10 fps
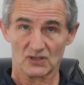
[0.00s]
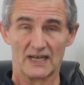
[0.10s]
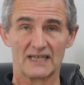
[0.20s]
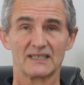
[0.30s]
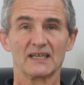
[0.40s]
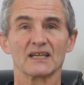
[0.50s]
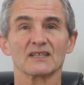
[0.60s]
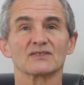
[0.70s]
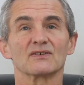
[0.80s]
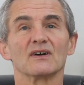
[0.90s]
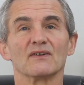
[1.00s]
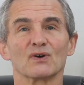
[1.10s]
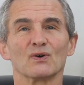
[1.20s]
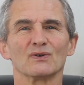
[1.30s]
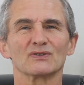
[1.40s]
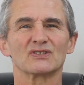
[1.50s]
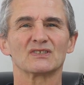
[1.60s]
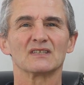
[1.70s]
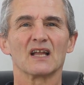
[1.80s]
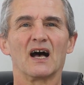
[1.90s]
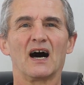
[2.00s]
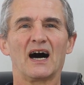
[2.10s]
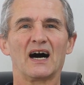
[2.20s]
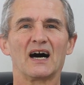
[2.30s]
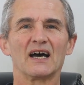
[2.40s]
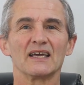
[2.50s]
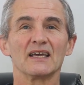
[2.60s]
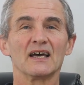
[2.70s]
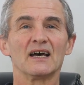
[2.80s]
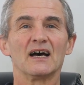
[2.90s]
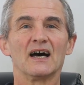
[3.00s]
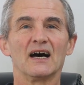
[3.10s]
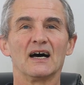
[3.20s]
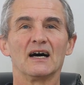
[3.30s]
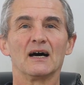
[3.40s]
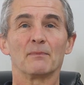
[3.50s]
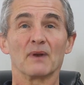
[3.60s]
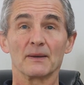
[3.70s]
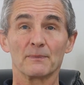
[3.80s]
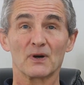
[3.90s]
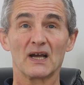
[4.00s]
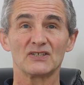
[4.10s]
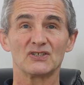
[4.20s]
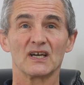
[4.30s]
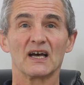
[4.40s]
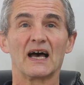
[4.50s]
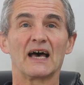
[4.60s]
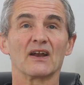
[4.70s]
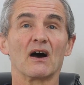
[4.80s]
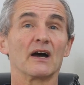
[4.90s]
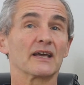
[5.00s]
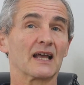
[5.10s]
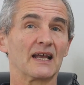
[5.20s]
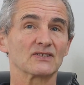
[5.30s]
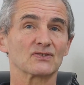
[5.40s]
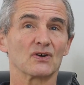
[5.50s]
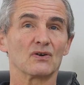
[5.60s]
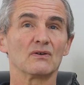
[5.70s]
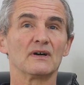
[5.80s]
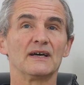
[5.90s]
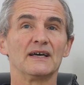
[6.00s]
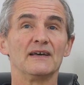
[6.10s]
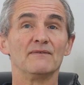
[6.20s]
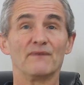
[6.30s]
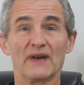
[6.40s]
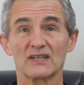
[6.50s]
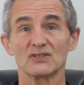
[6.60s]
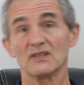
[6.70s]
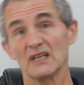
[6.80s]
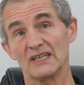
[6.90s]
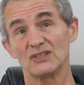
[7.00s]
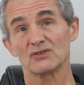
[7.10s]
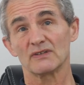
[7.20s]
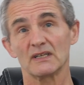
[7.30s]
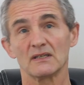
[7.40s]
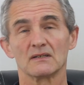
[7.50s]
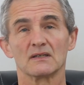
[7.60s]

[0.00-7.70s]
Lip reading: genetics, of course, high blood pressure and high cholesterol, infection, injury.